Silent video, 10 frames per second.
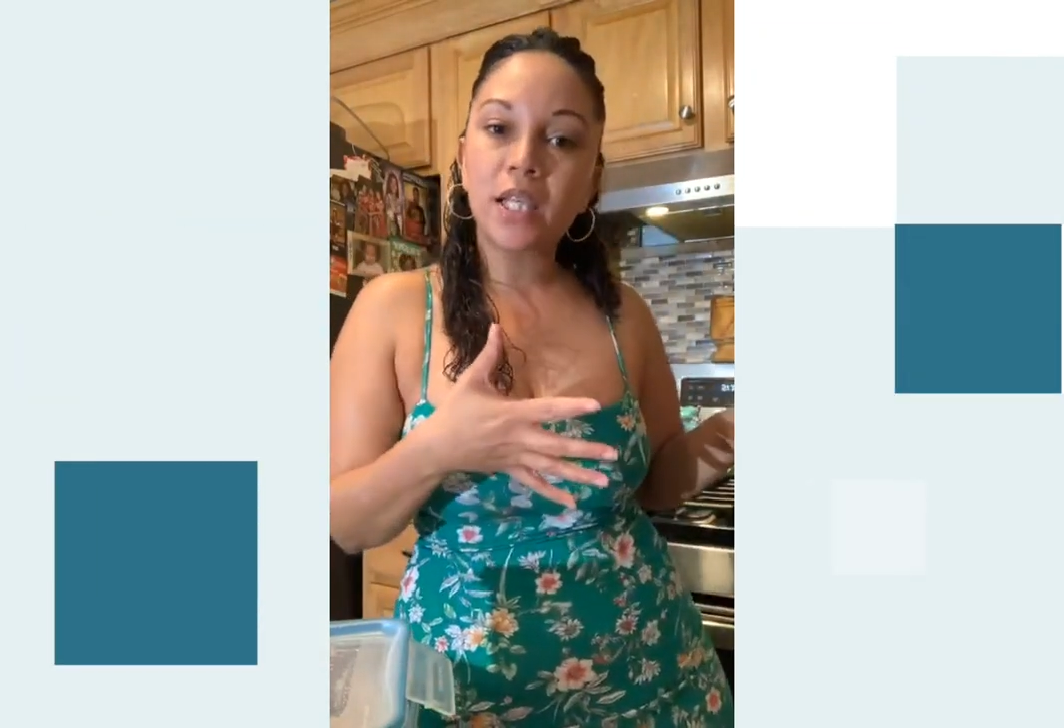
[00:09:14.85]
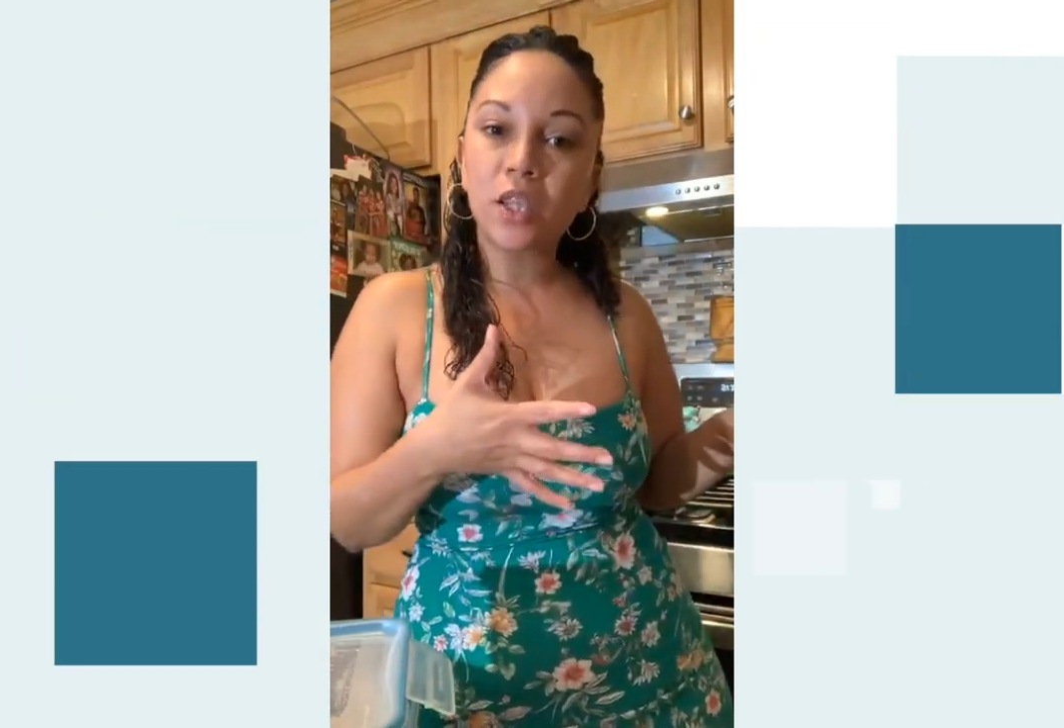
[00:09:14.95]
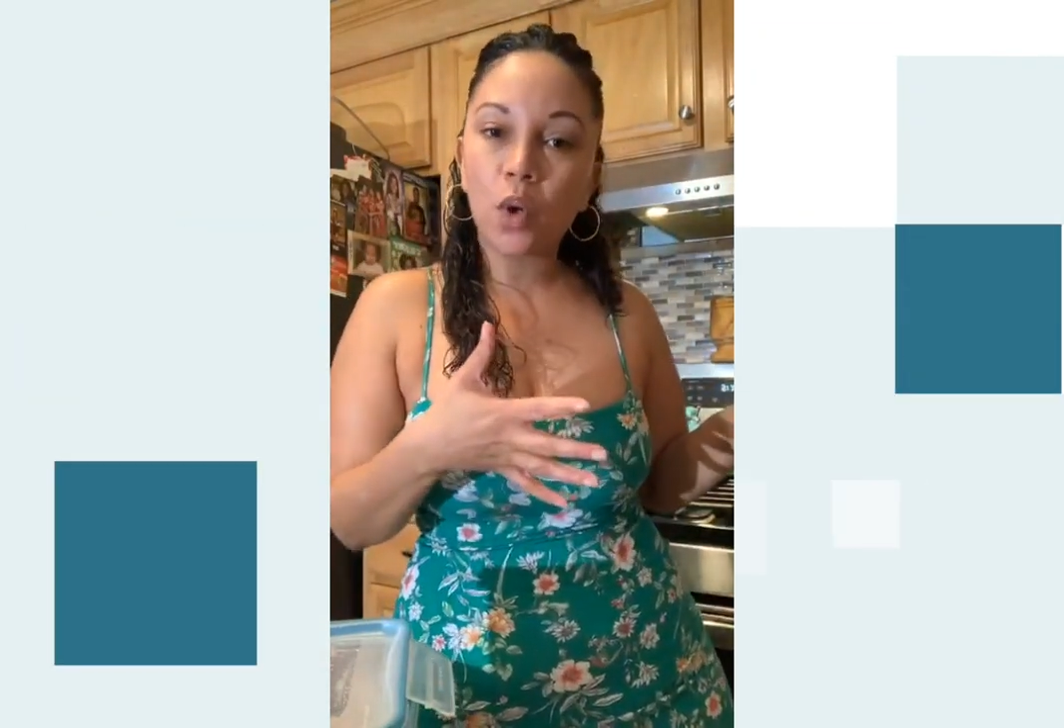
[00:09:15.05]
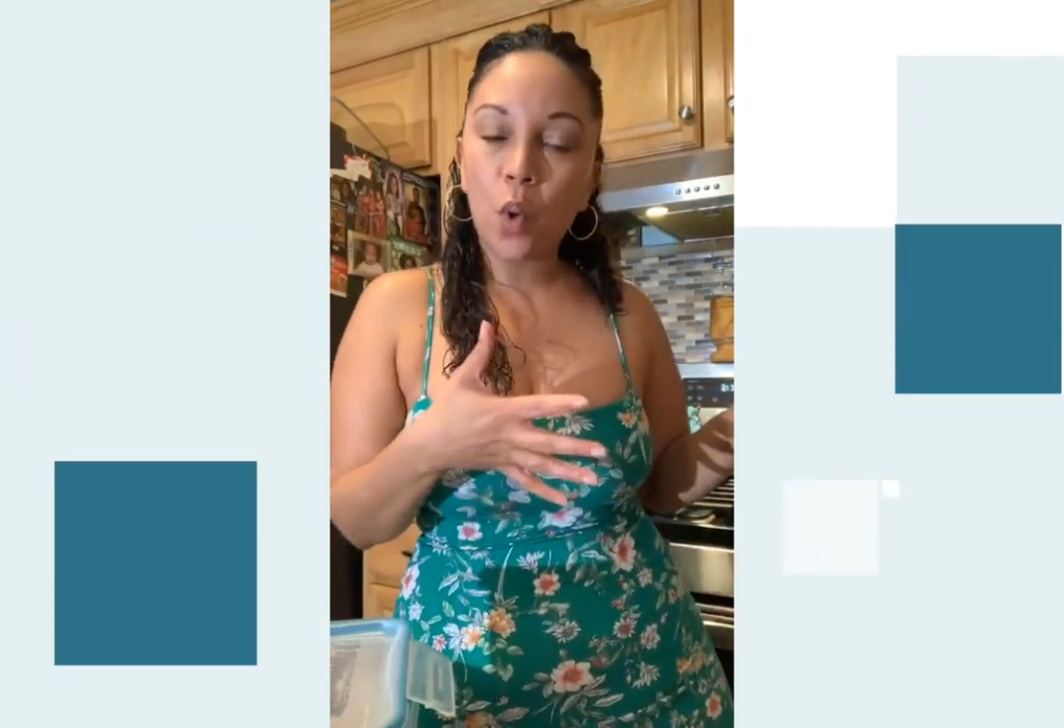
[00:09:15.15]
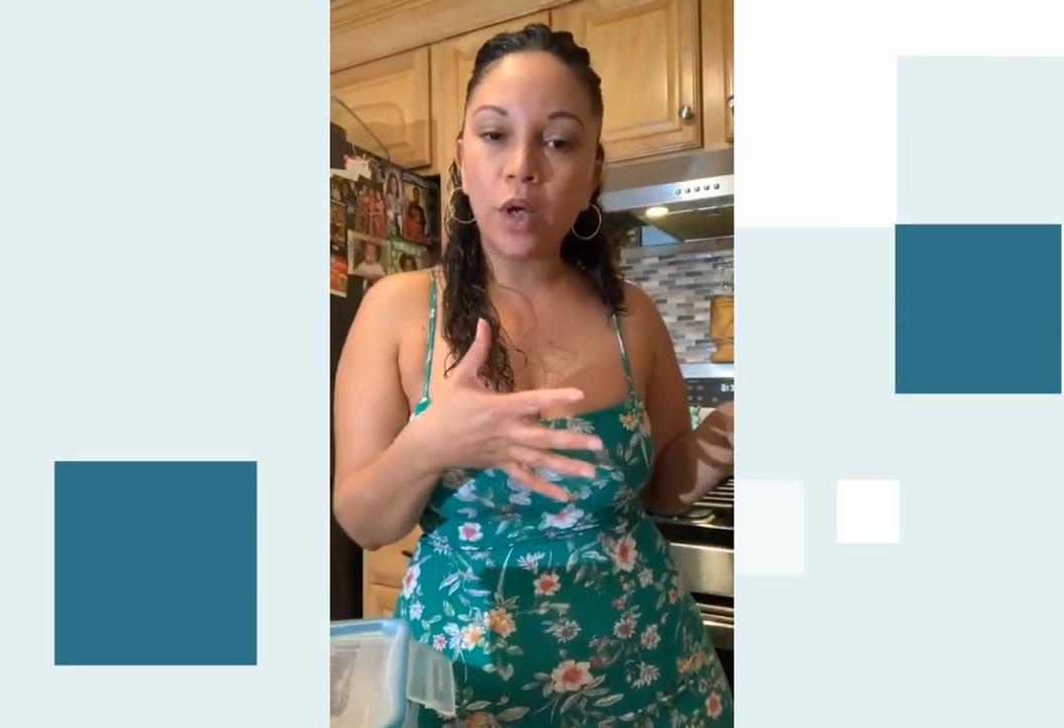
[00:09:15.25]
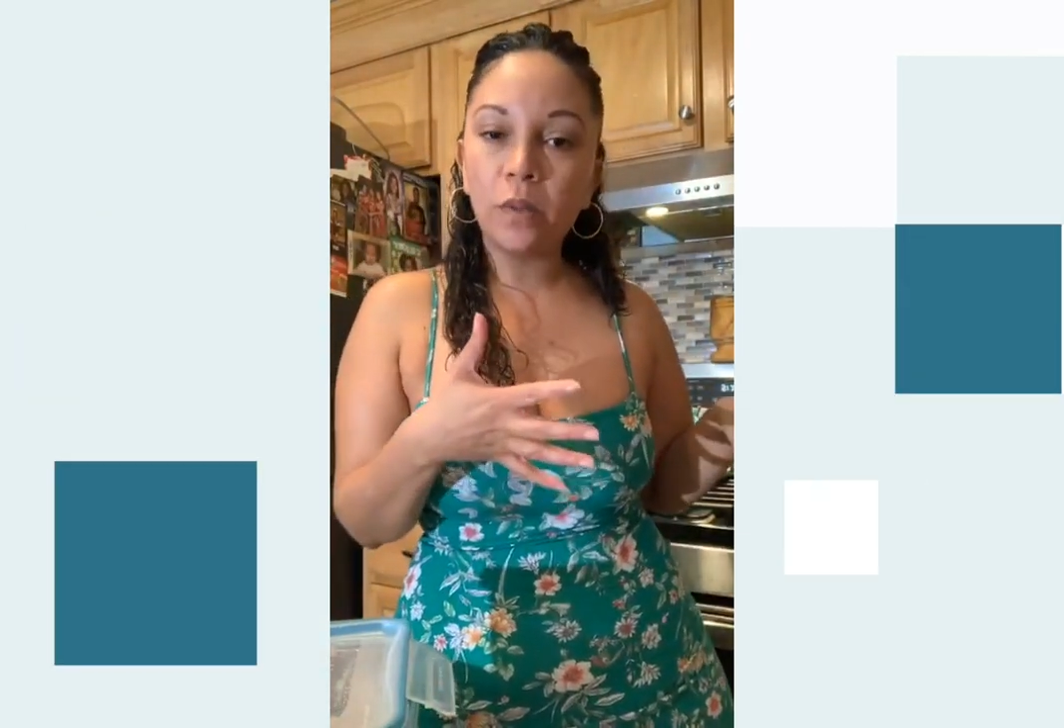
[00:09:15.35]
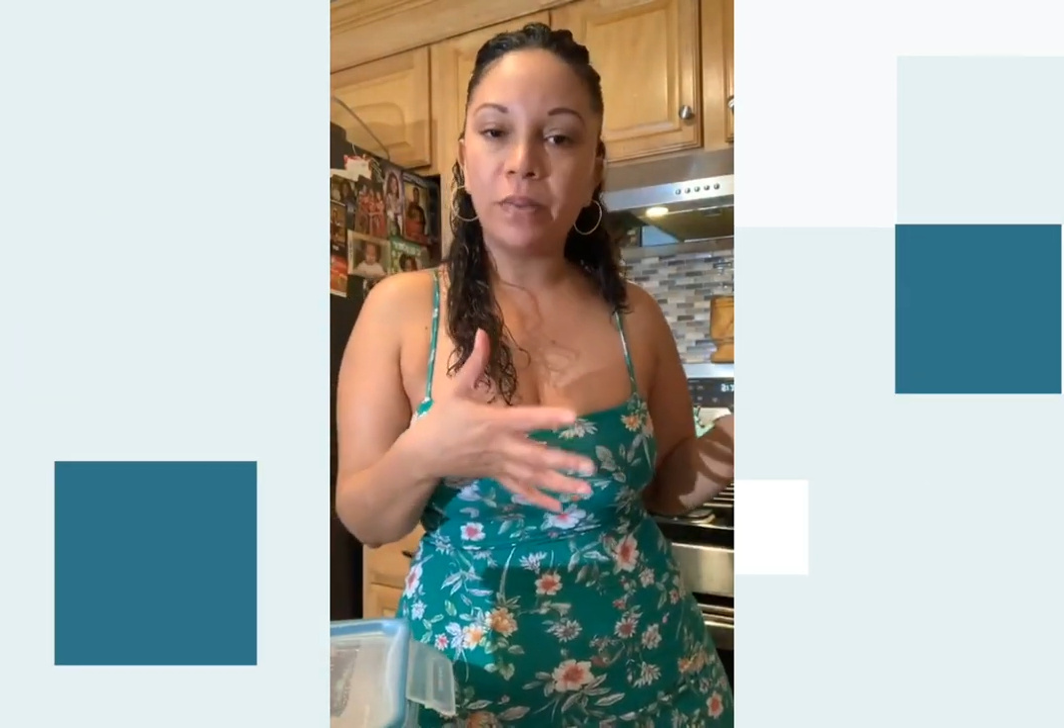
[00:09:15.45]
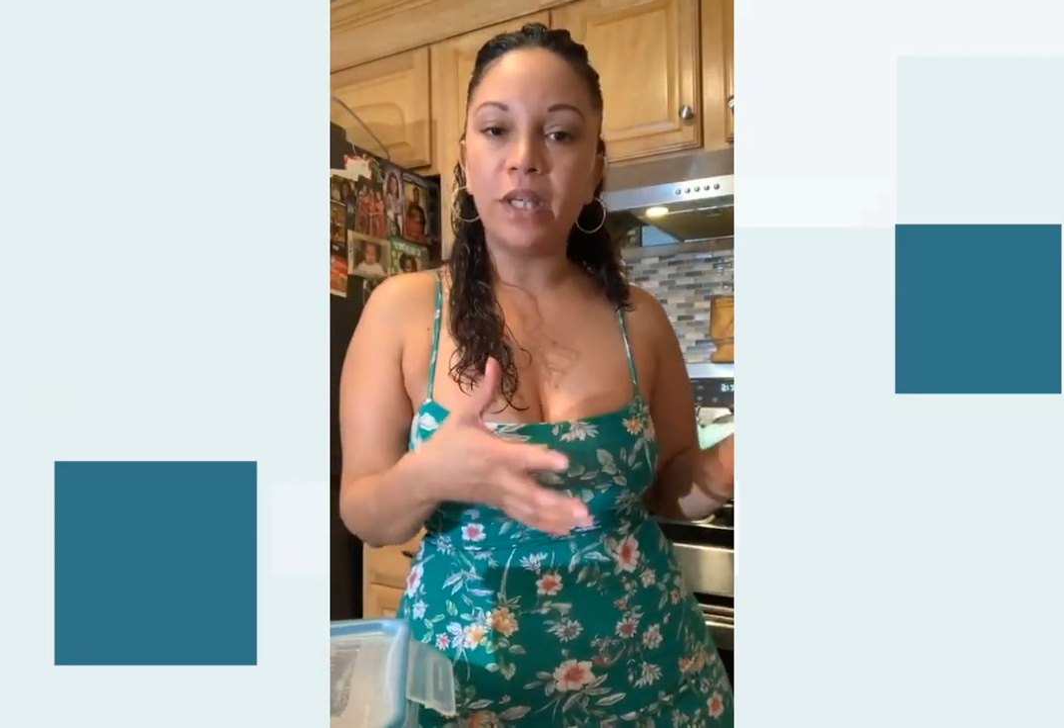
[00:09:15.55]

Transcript: it to the corned